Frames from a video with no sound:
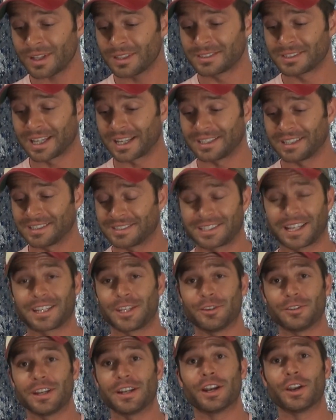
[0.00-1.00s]
It's
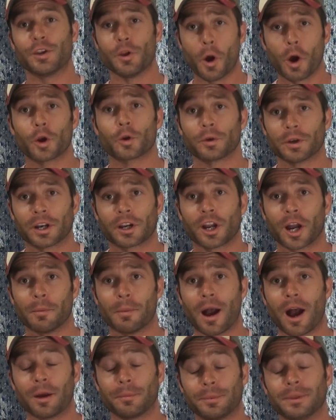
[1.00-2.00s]
like you need a notary to
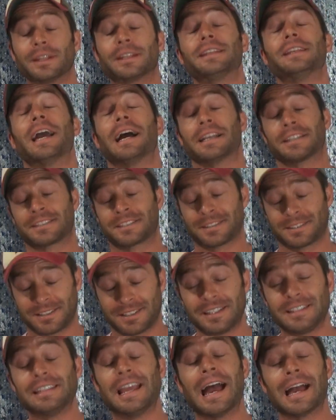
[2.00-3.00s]
come out and be like, yes,
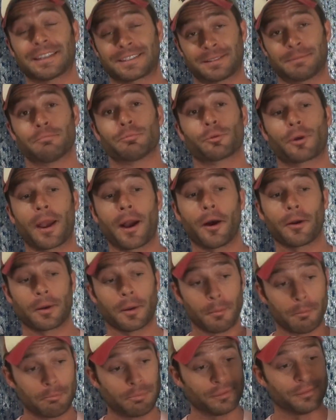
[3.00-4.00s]
brown.
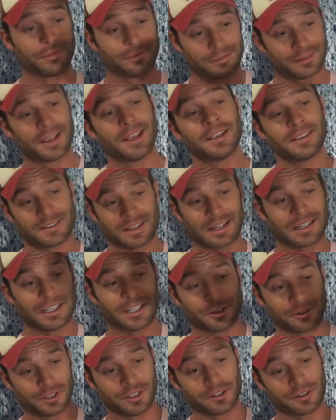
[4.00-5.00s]
Sign
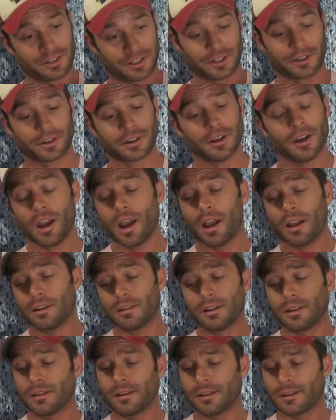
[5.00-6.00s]
here.
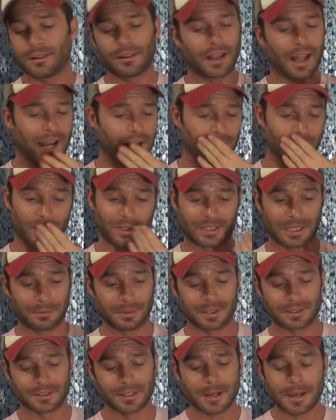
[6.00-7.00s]
I don't know what that
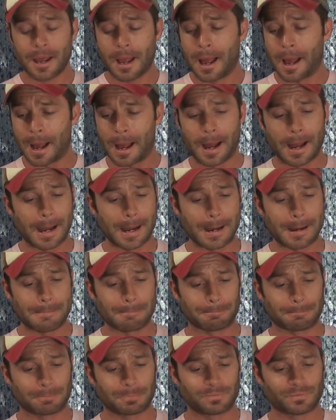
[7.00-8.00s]
means.
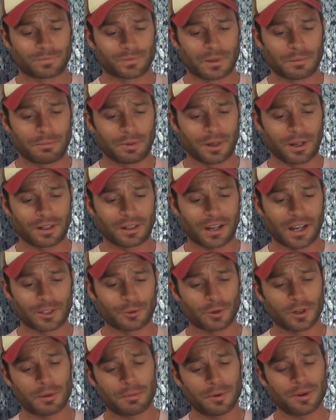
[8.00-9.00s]
But
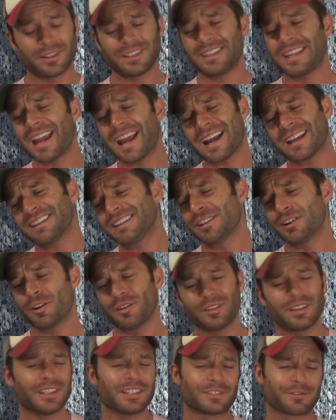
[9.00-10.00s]
drinkability, yeah, you
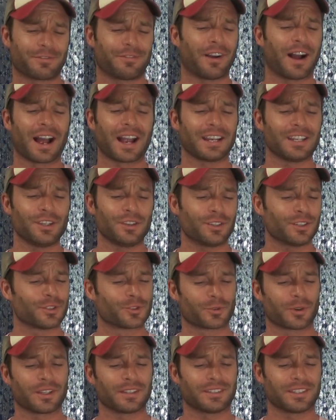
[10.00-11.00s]
know, it's fine. You could
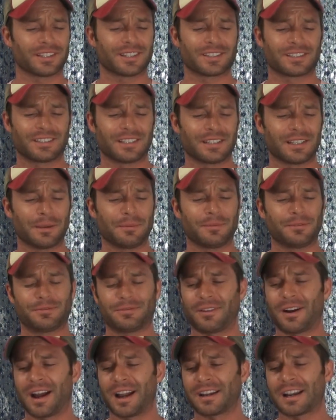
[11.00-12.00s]
drink this; it'd be
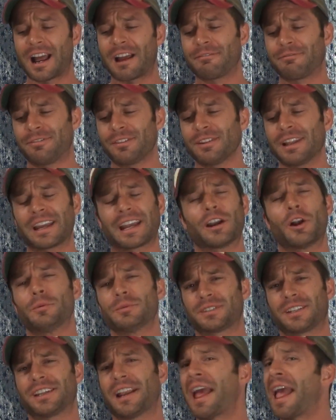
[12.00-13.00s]
fine. I feel like I'd
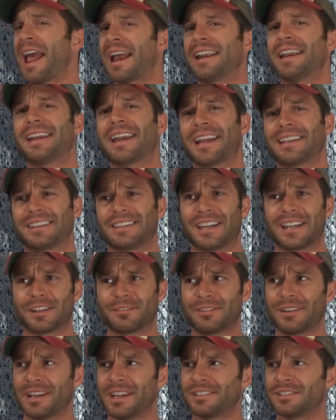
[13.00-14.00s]
almost get a headache at the end
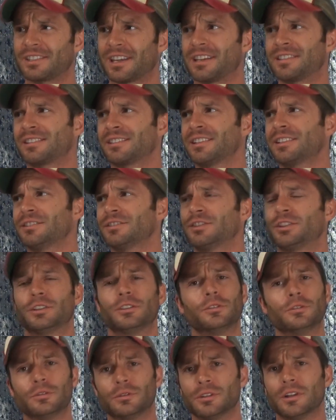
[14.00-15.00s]
of it. It's a little
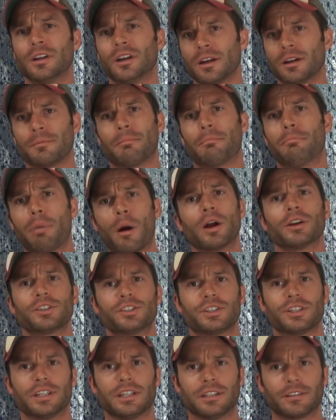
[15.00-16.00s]
too
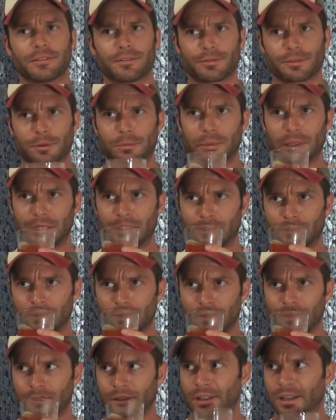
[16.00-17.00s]
punchy for me.
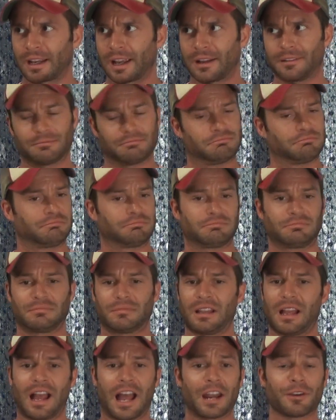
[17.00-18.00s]
Like,
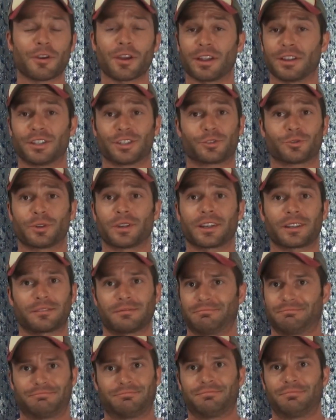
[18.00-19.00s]
I'd rather just drink
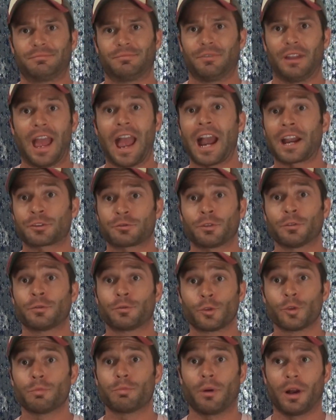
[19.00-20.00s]
actual
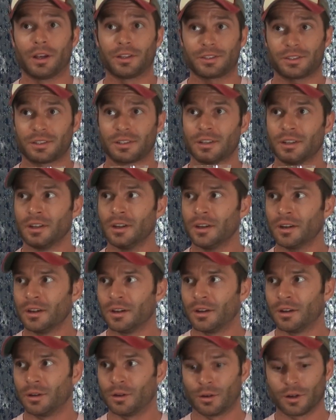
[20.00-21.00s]
fruit punch
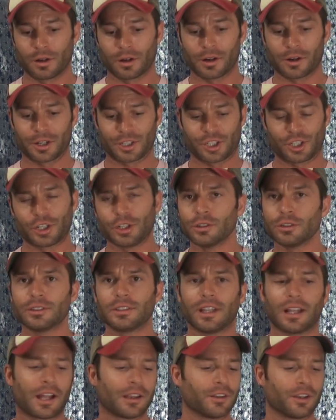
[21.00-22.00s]
or a
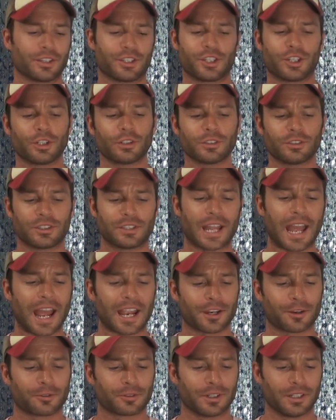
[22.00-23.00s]
chilled
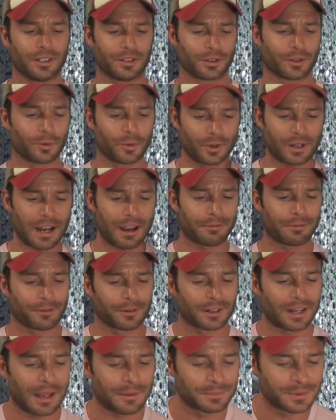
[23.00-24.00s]
daiquiri or
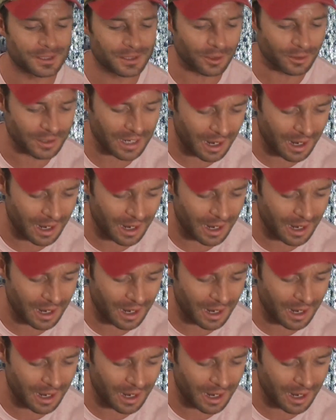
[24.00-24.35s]
whatever. And I'm still